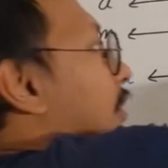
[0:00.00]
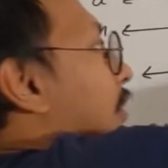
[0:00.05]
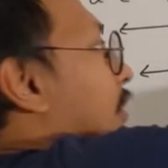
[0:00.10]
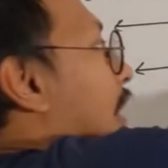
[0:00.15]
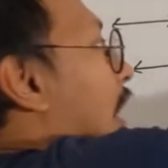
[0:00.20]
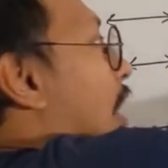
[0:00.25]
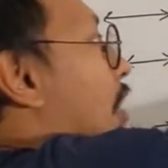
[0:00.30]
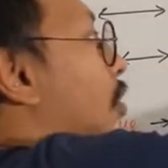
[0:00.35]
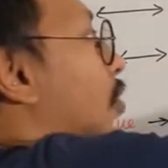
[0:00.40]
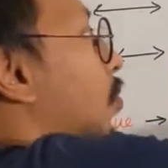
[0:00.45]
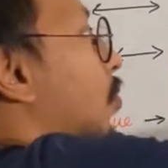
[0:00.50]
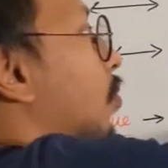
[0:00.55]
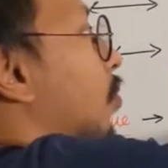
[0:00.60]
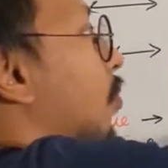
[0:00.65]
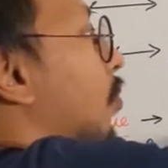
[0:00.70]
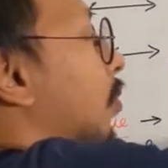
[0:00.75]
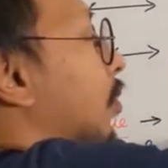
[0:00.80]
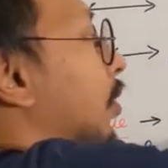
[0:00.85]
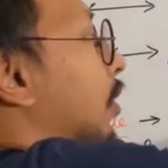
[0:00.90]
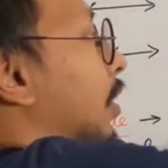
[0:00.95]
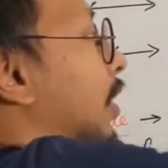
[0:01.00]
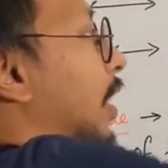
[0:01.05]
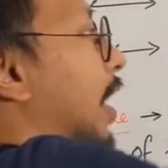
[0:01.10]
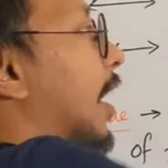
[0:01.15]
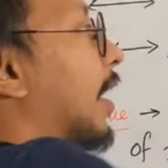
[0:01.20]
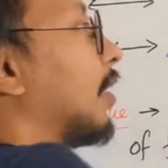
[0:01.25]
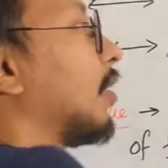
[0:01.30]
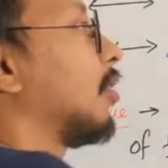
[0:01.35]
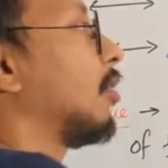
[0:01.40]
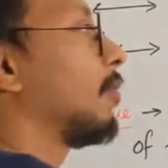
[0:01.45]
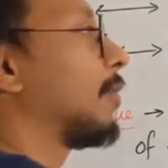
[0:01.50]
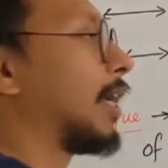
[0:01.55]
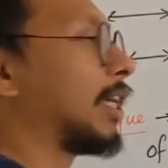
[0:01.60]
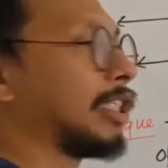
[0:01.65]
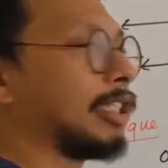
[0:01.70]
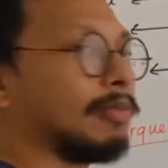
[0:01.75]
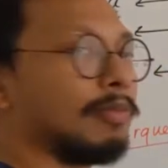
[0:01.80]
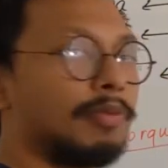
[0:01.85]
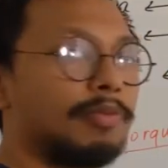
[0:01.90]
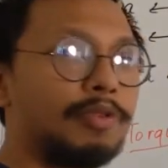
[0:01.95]
tau, the angle
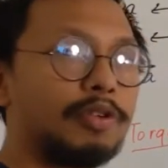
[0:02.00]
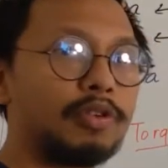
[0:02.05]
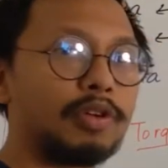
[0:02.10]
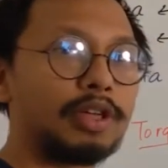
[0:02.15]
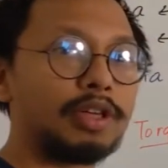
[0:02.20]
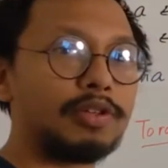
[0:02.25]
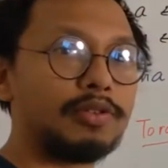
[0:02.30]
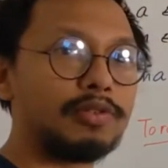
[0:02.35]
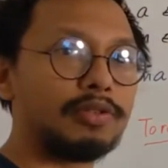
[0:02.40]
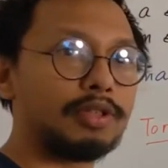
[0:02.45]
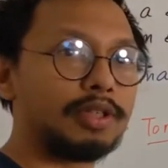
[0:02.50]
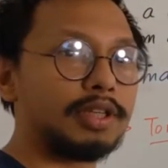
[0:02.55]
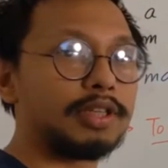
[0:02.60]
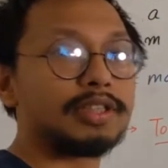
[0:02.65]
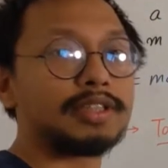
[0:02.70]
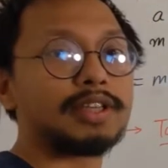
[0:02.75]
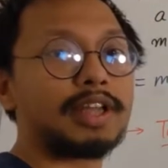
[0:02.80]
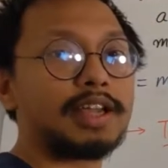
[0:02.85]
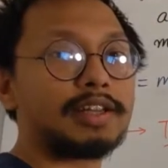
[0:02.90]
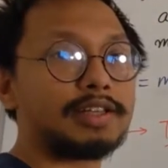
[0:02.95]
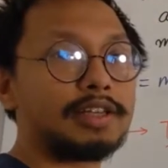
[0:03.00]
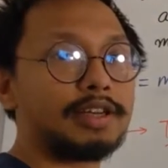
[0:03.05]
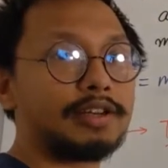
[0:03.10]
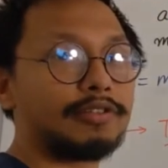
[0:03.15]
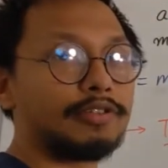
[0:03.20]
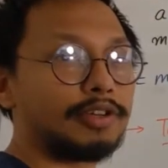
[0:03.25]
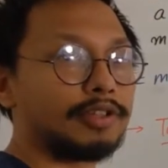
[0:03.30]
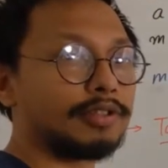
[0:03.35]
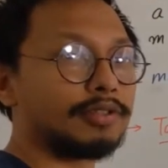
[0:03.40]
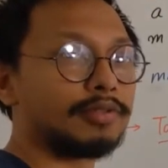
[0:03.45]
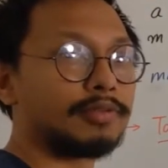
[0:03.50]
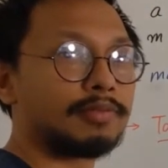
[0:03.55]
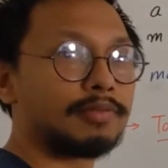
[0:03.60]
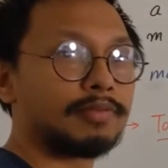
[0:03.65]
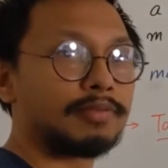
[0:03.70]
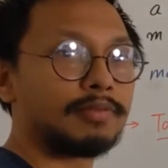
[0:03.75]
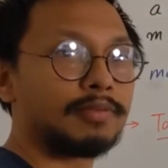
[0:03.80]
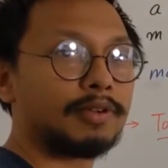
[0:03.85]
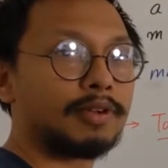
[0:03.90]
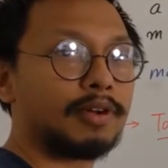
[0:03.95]
maximum you can use, is 90 degrees.
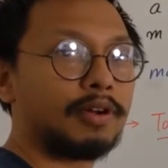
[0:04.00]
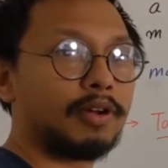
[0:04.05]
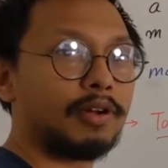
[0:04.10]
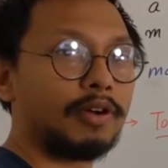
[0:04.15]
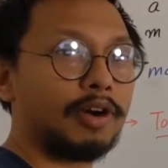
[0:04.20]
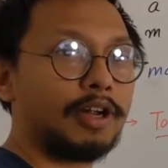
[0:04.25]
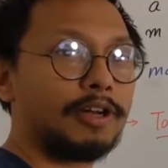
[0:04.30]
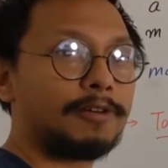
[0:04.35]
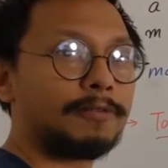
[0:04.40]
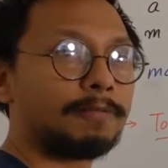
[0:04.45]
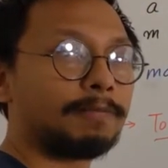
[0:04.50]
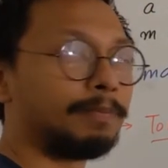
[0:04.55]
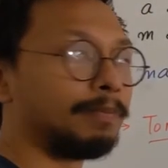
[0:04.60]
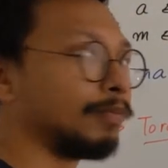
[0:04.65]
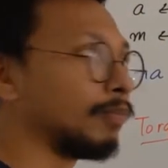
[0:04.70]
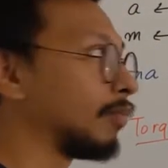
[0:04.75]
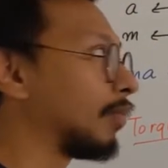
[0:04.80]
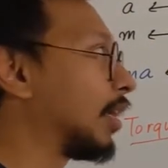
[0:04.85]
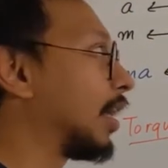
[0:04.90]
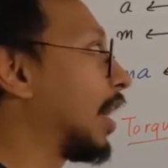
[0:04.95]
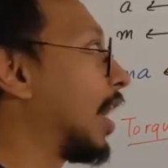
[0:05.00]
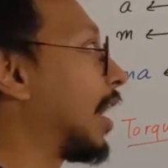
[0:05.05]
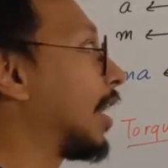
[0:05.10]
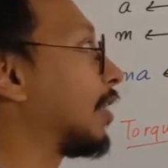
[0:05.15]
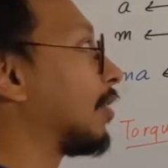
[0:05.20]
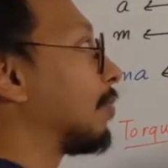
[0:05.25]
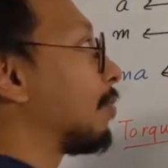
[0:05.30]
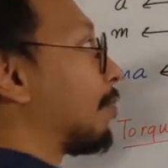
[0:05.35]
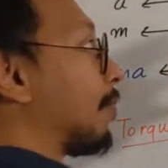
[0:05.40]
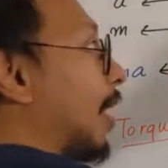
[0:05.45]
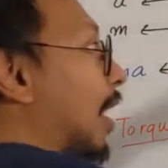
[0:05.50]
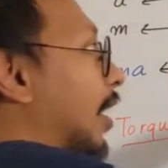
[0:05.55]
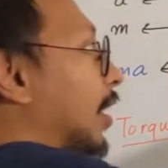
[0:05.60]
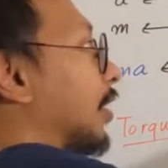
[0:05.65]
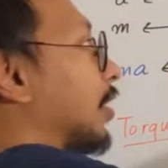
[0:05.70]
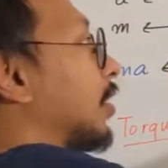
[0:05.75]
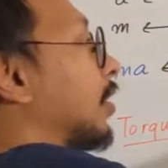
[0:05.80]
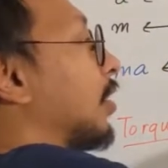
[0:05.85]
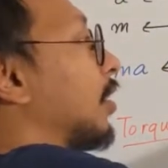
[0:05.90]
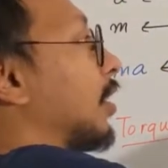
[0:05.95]
All right,
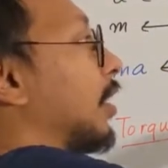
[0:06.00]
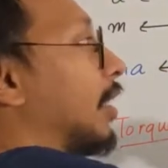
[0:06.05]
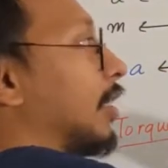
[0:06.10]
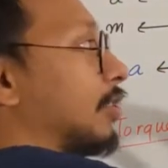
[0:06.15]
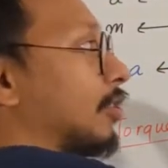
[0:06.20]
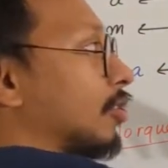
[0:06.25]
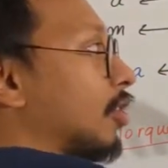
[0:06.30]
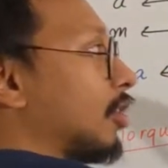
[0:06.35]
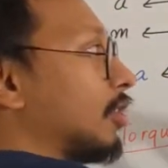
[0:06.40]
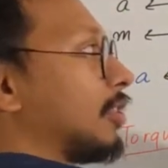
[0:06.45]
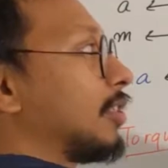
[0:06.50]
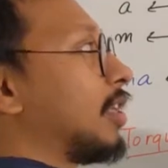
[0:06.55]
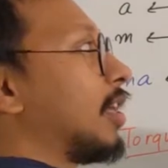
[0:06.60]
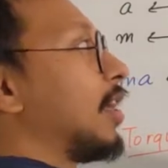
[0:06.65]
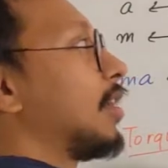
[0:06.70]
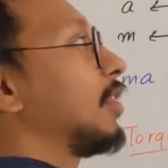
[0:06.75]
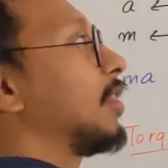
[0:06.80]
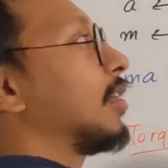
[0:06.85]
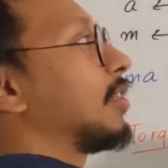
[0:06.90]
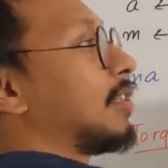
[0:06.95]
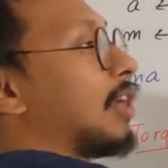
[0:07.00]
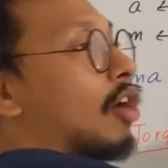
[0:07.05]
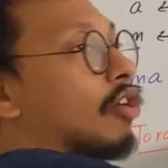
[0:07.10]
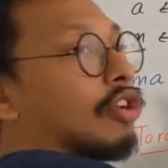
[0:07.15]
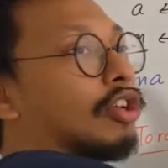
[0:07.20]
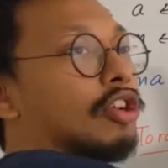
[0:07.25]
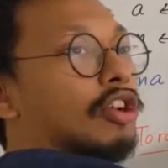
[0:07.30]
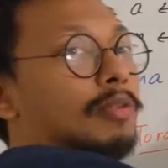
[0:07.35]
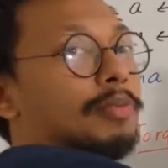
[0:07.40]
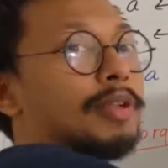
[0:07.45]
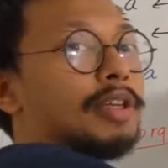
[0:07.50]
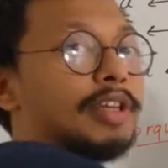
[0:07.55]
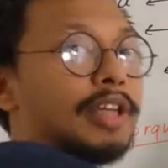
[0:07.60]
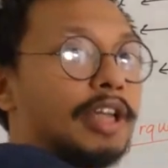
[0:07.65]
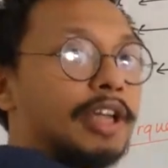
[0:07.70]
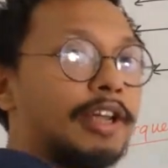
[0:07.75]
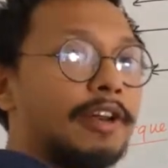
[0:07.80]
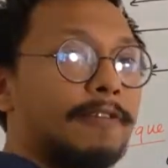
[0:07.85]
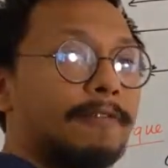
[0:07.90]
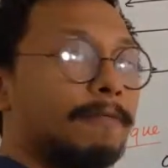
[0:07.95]
but it's not saying that tau cannot be
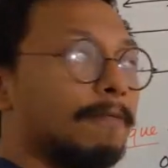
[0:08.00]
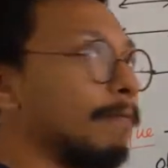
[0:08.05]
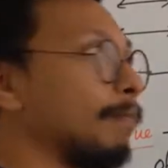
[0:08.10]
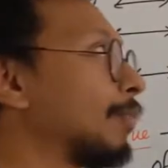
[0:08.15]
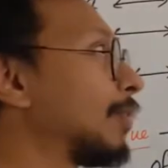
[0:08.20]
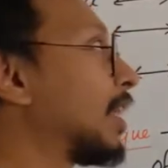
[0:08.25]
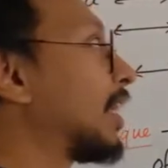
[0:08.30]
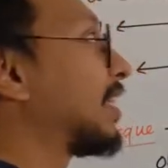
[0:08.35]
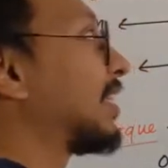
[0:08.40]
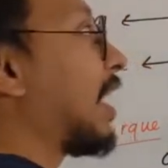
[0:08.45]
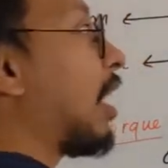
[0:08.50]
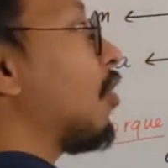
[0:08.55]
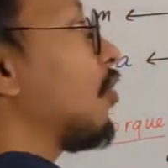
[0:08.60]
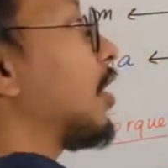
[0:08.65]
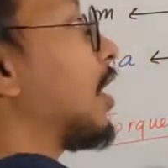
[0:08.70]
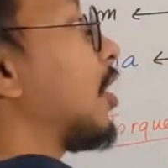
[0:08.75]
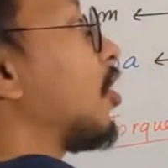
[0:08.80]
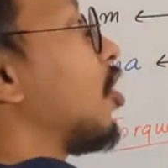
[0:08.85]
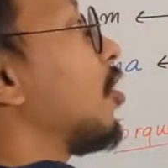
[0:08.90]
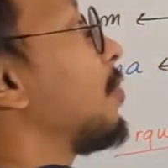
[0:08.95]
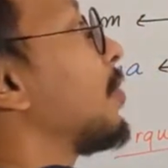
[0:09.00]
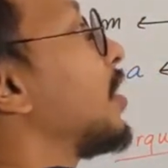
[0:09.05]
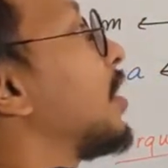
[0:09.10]
negative. Tau cannot be